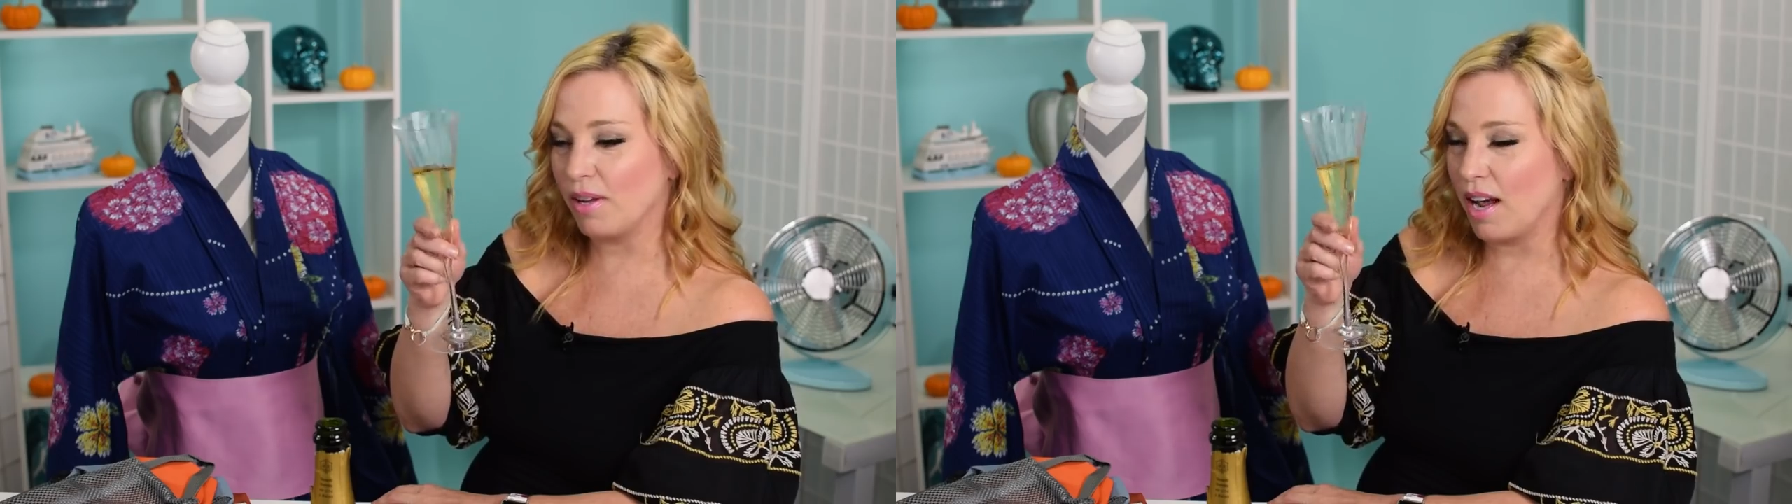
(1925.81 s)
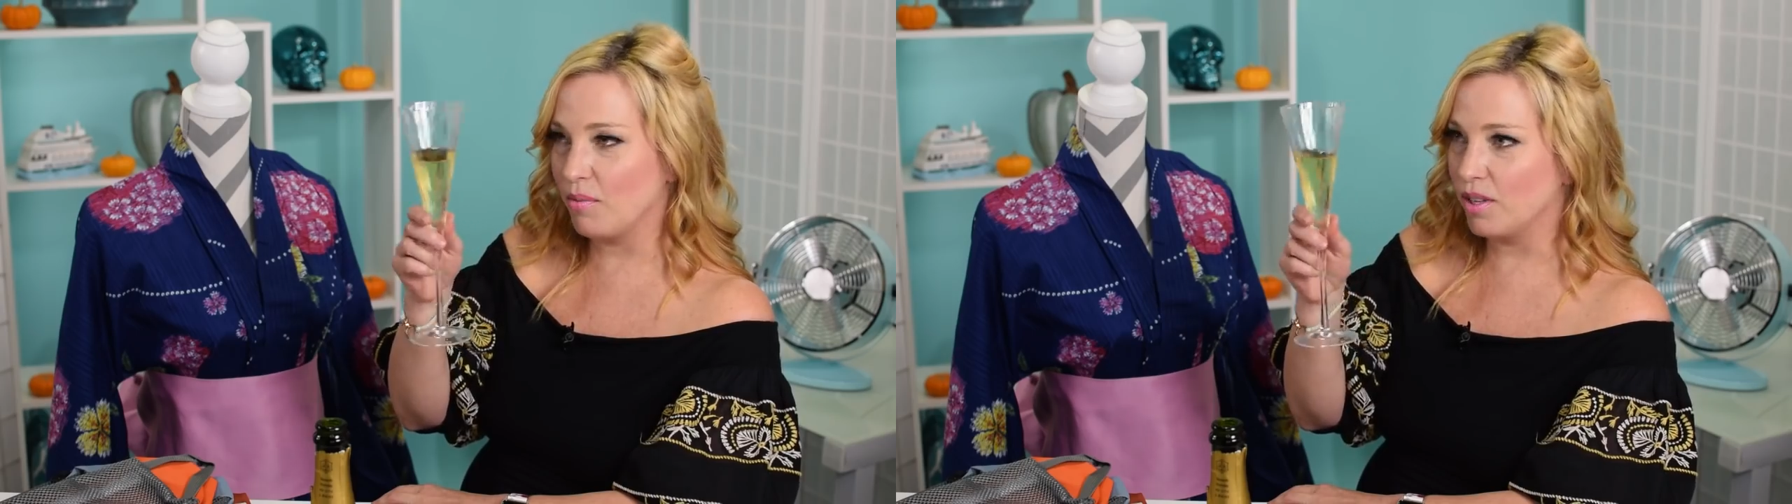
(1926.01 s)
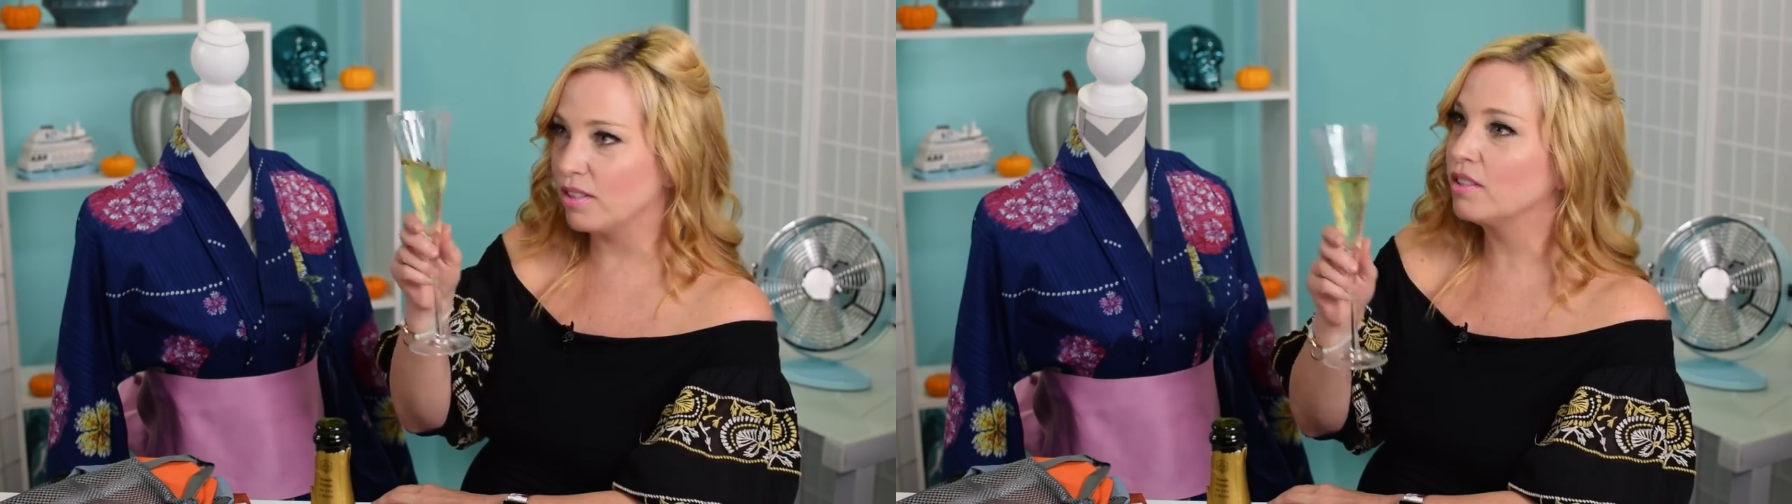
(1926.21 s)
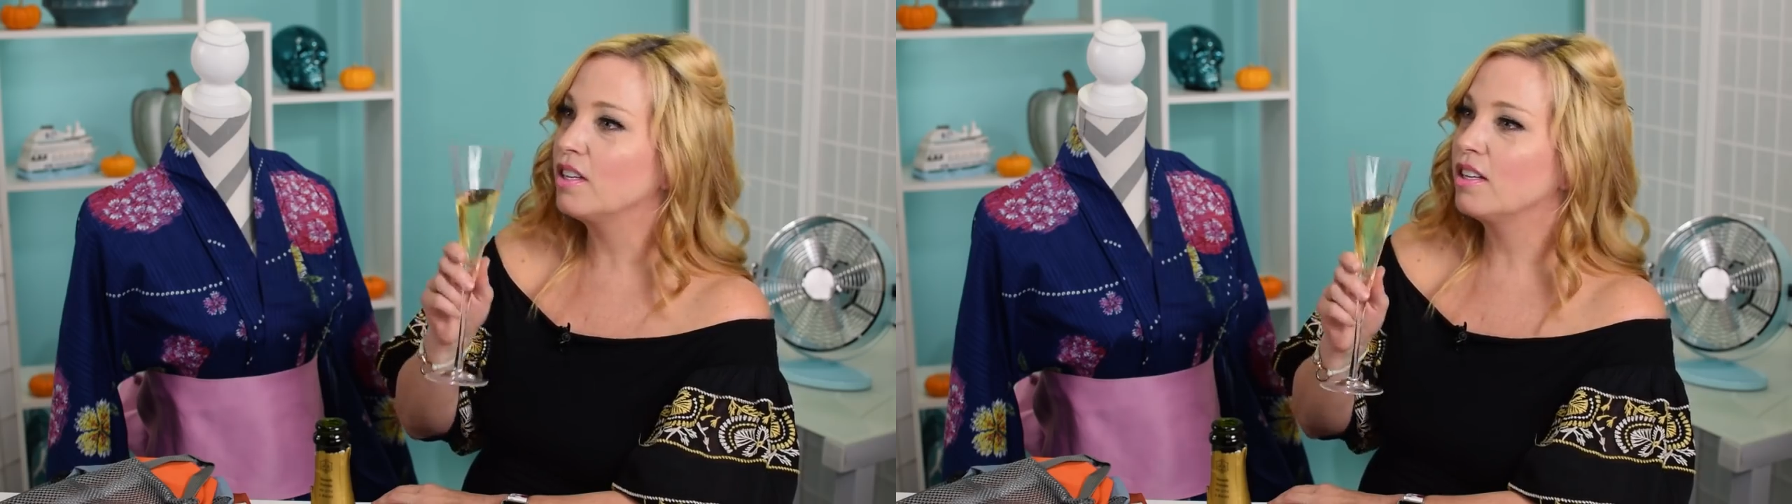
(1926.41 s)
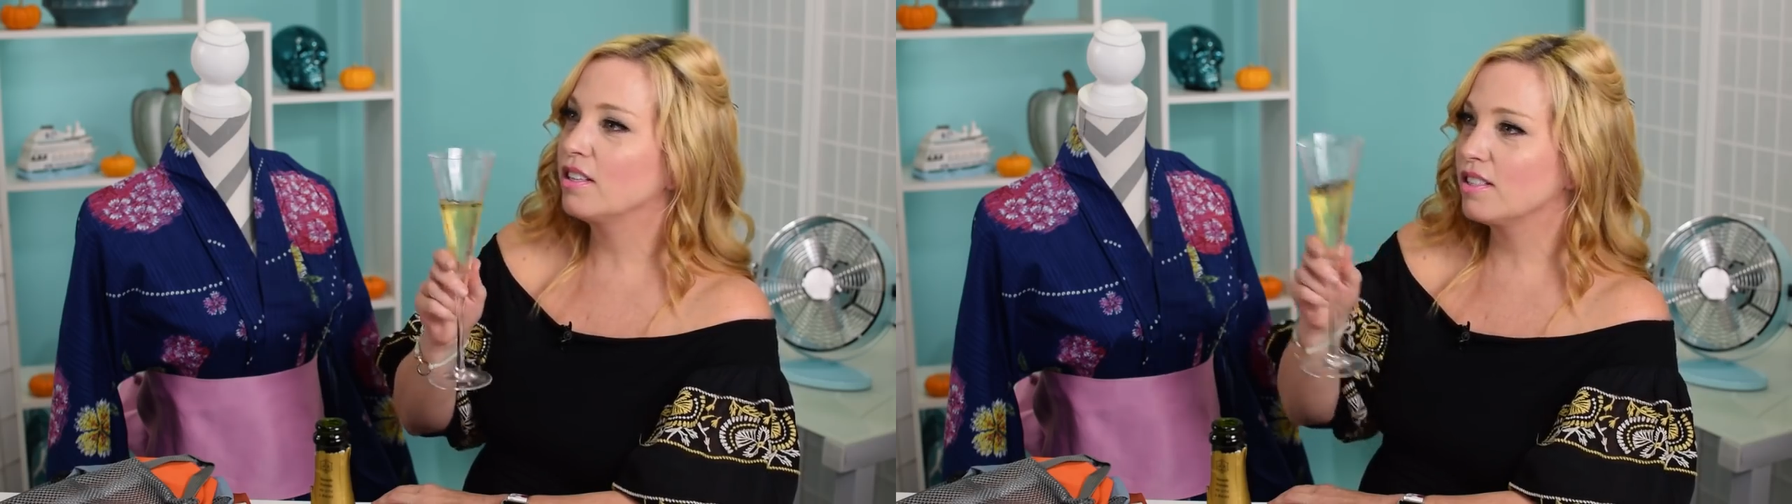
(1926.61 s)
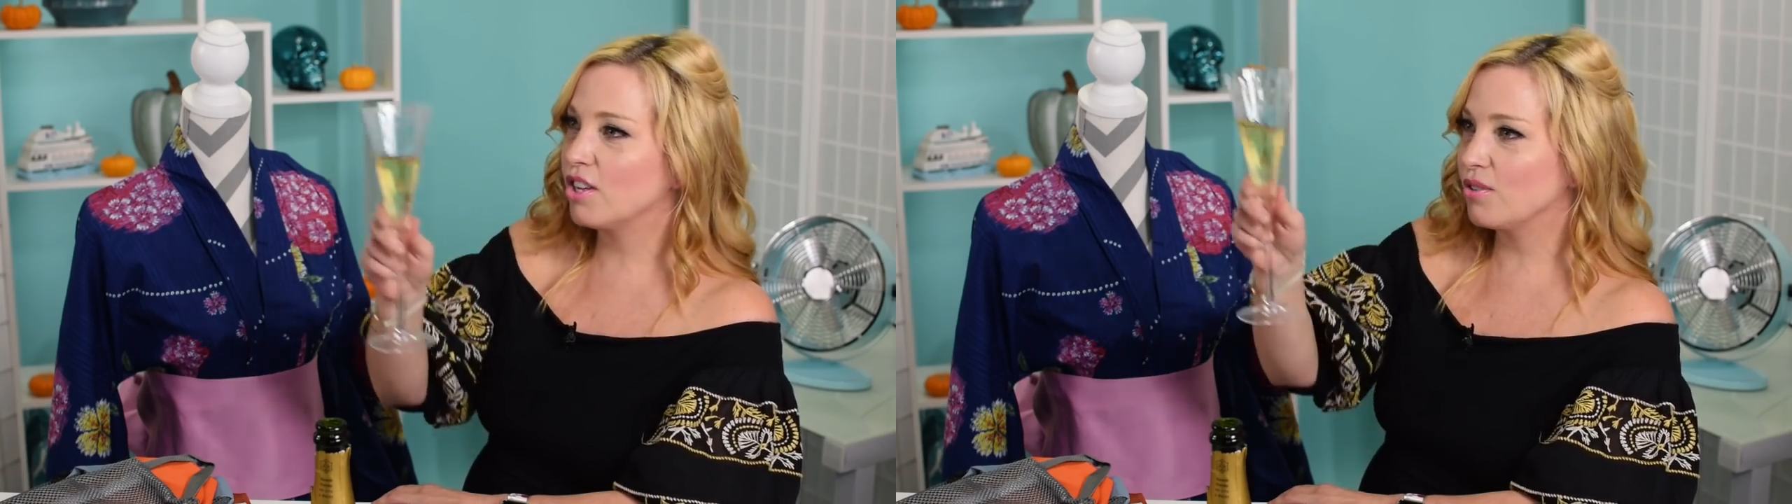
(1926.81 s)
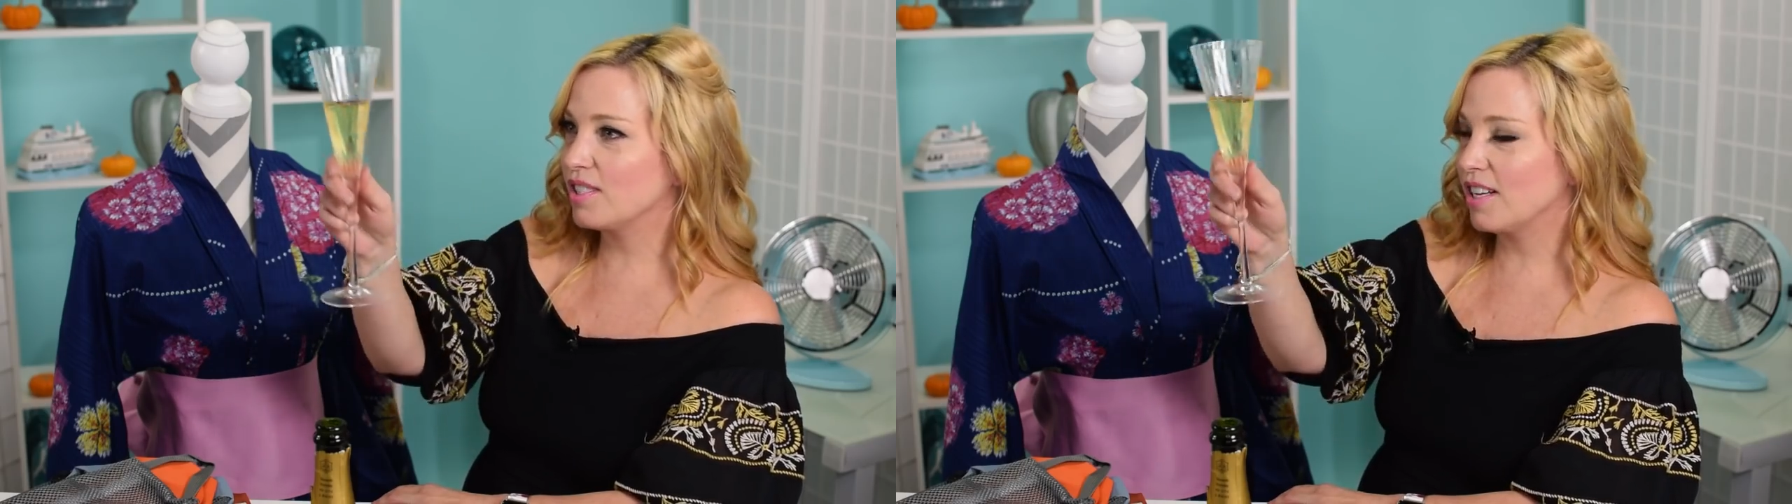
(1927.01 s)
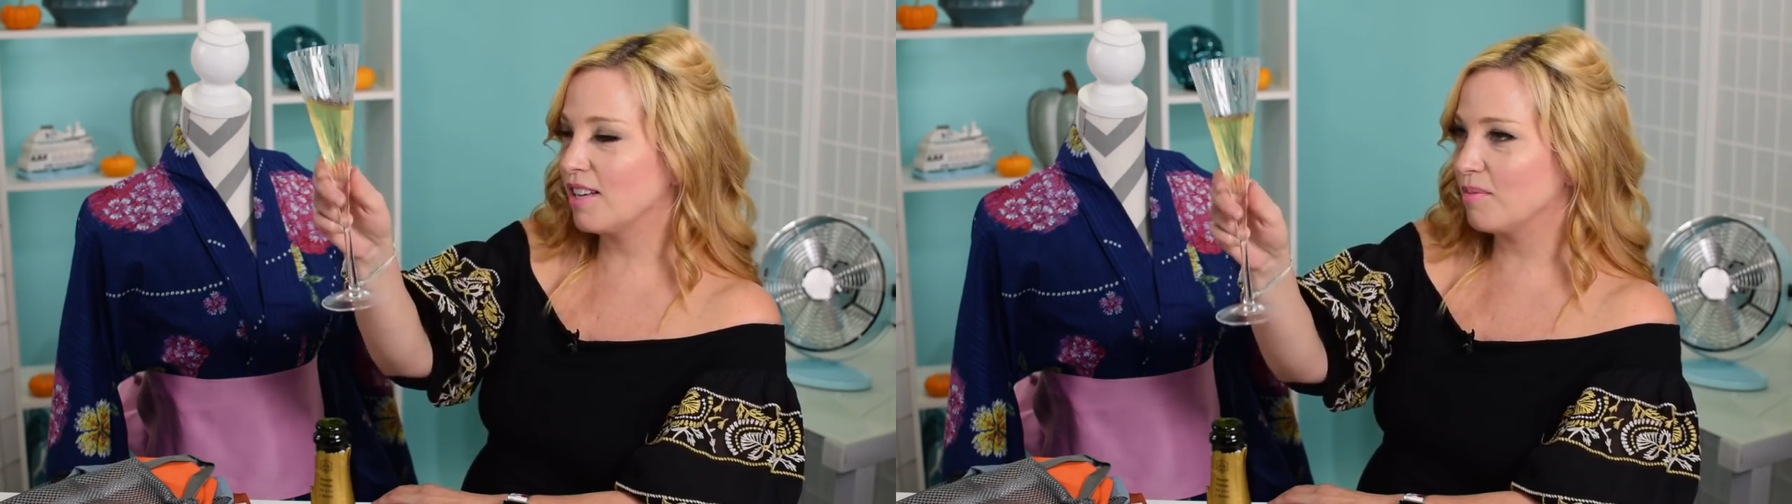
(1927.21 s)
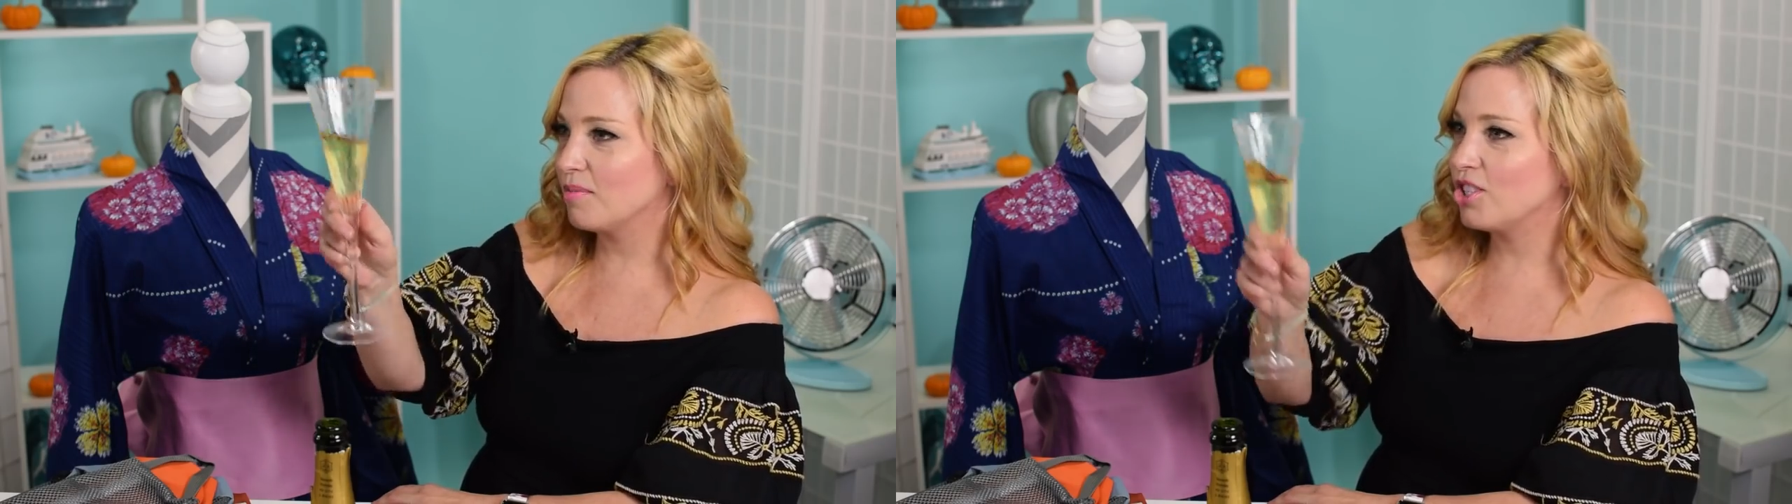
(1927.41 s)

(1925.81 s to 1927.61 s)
but I will toast to him.